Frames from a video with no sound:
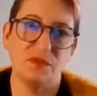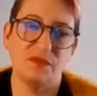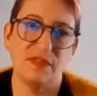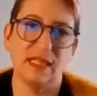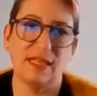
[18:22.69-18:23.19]

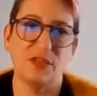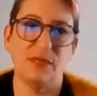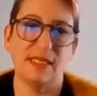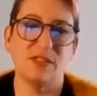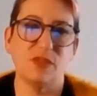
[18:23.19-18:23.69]
feel like you
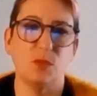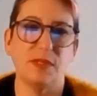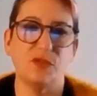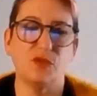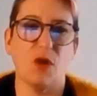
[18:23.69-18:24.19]
need to
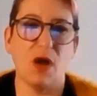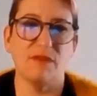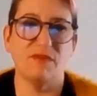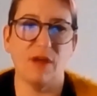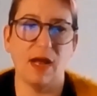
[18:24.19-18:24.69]

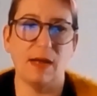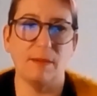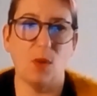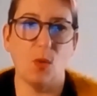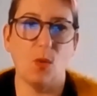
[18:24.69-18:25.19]
withdraw
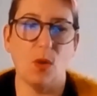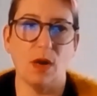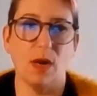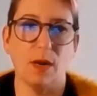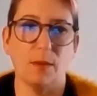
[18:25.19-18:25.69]
from
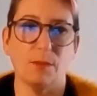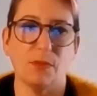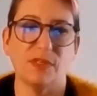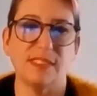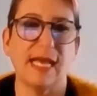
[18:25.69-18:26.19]
or
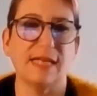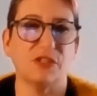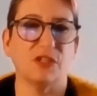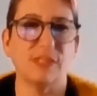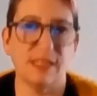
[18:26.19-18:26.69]
protect
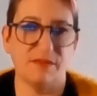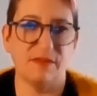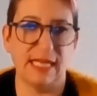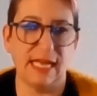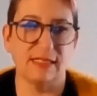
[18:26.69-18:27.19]
yourself
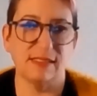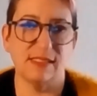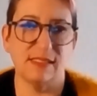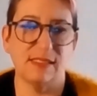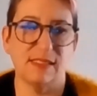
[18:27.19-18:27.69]

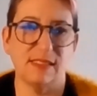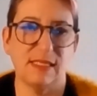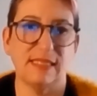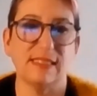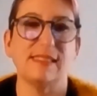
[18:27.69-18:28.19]
against
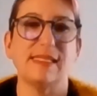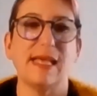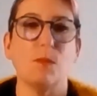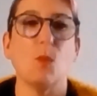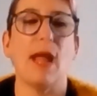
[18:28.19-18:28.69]
in the
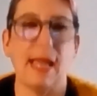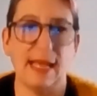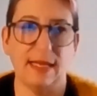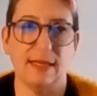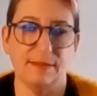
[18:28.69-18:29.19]
same
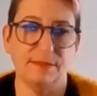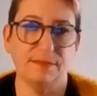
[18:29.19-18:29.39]
way.